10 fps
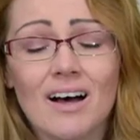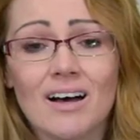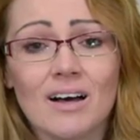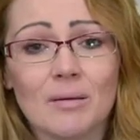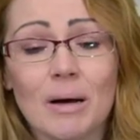
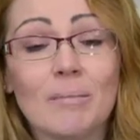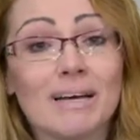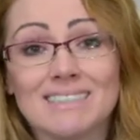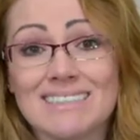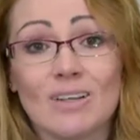um, a
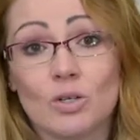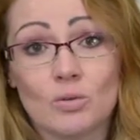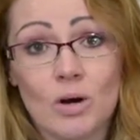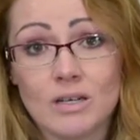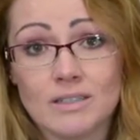micellar
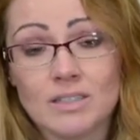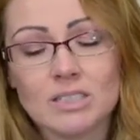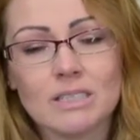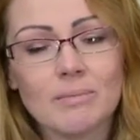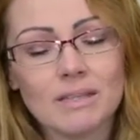water or
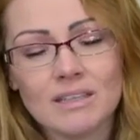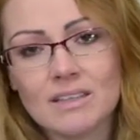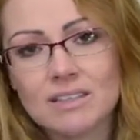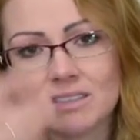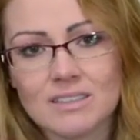something
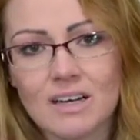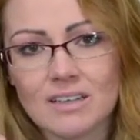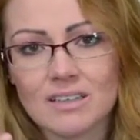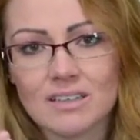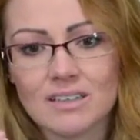that's
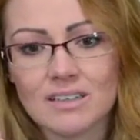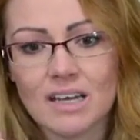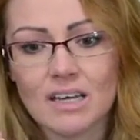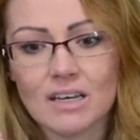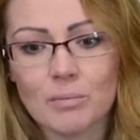not gonna
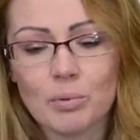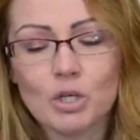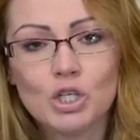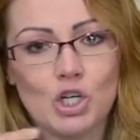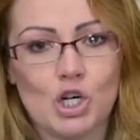like
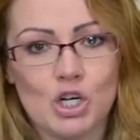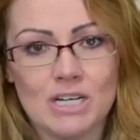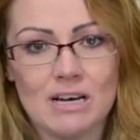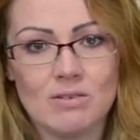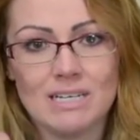put dirt
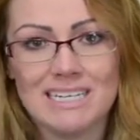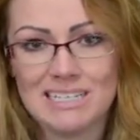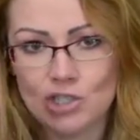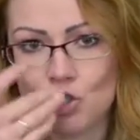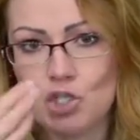down
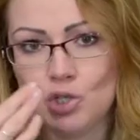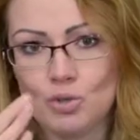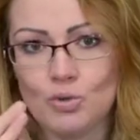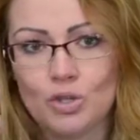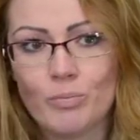
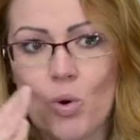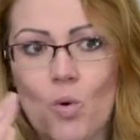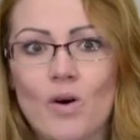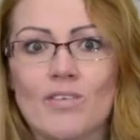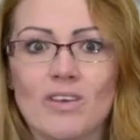into the
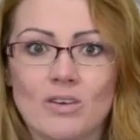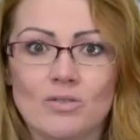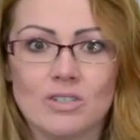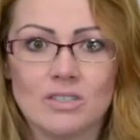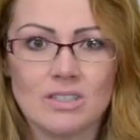pore that you
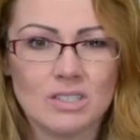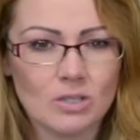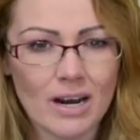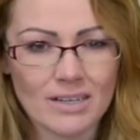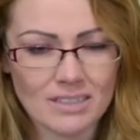just
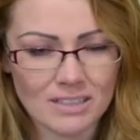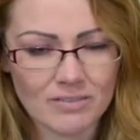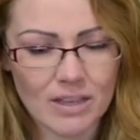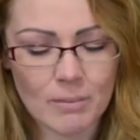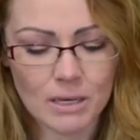extracted
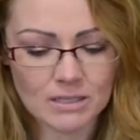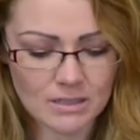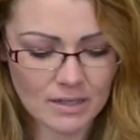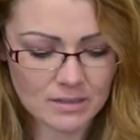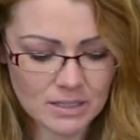if that makes
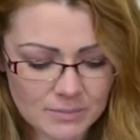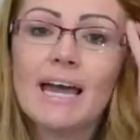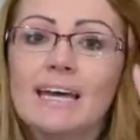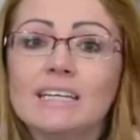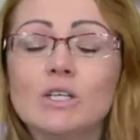sense
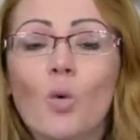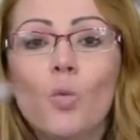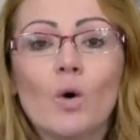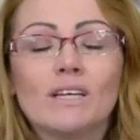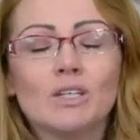and
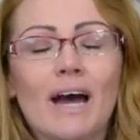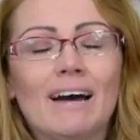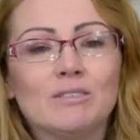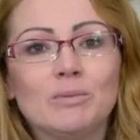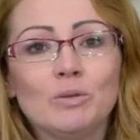what you
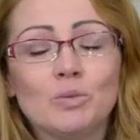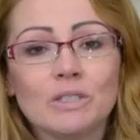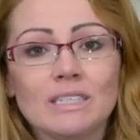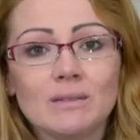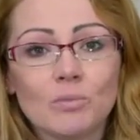have to be
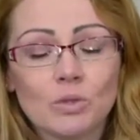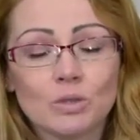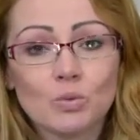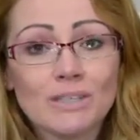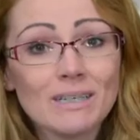really
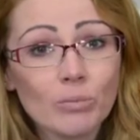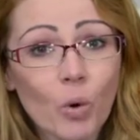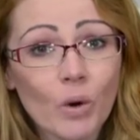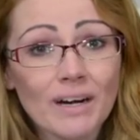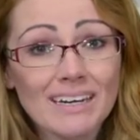what's really
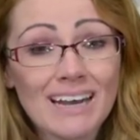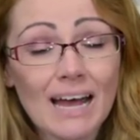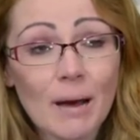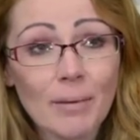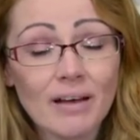important
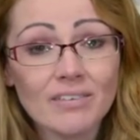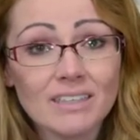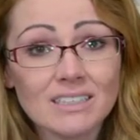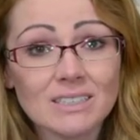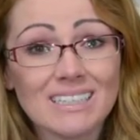about
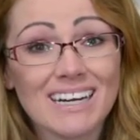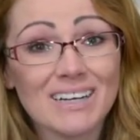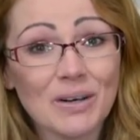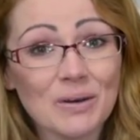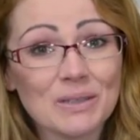this that I
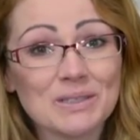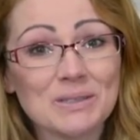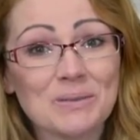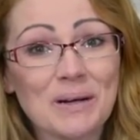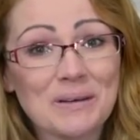
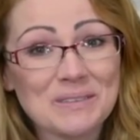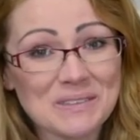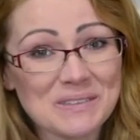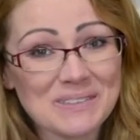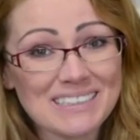noticed when I was
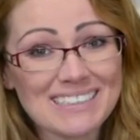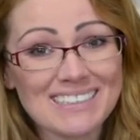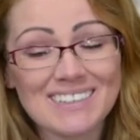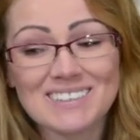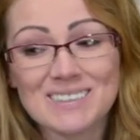using it
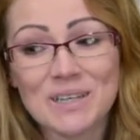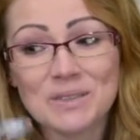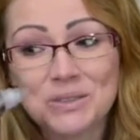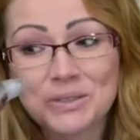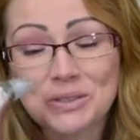on his
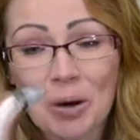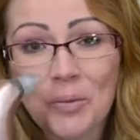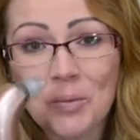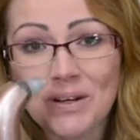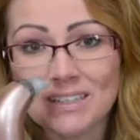nose you
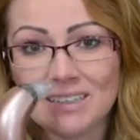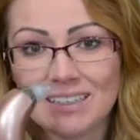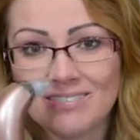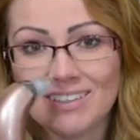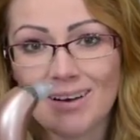don't want to
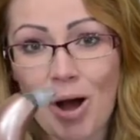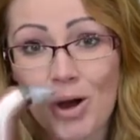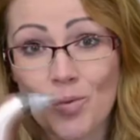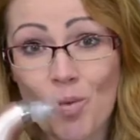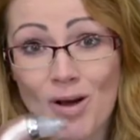leave it
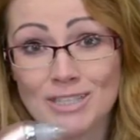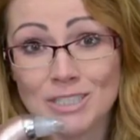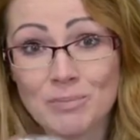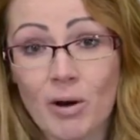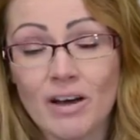on one
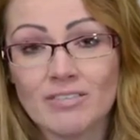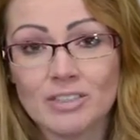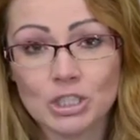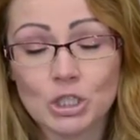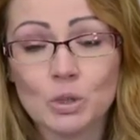spot
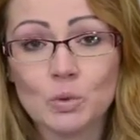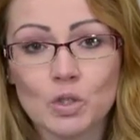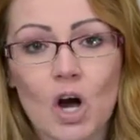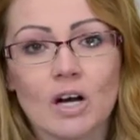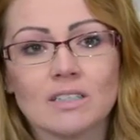for too
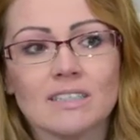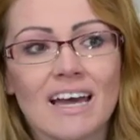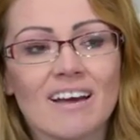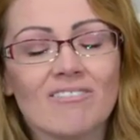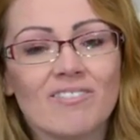long
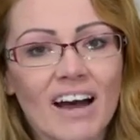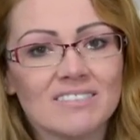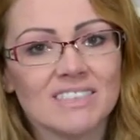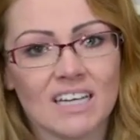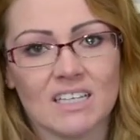like
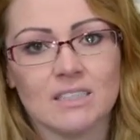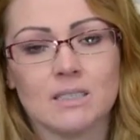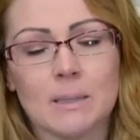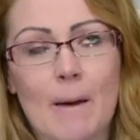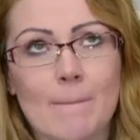five
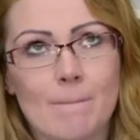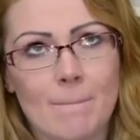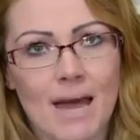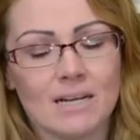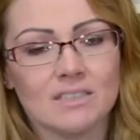seconds
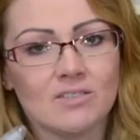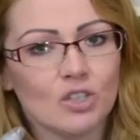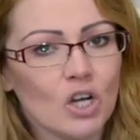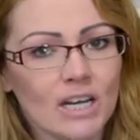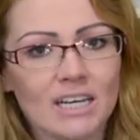max if
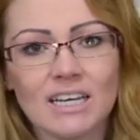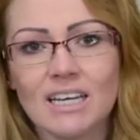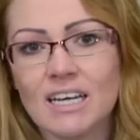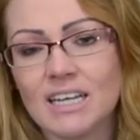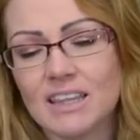you're not getting
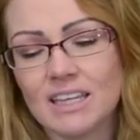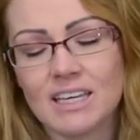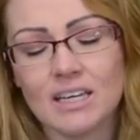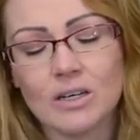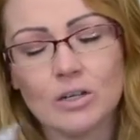
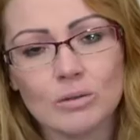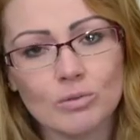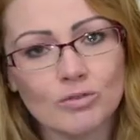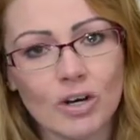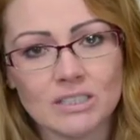anything
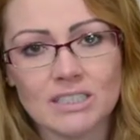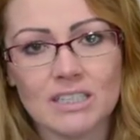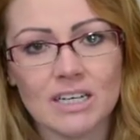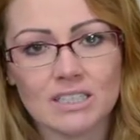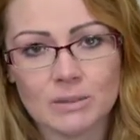move on to the
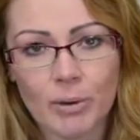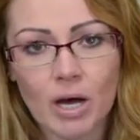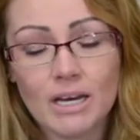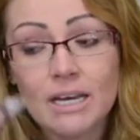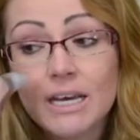next
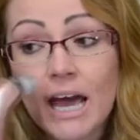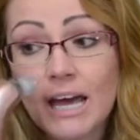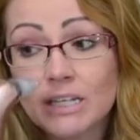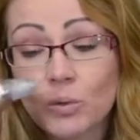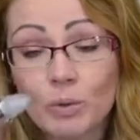spot
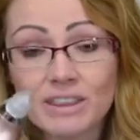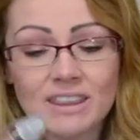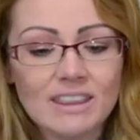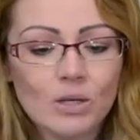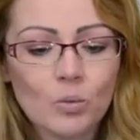and with
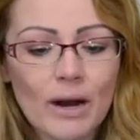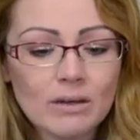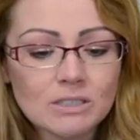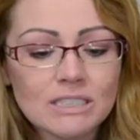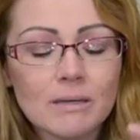the
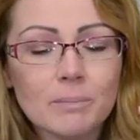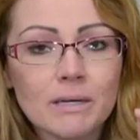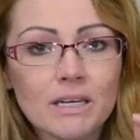round tip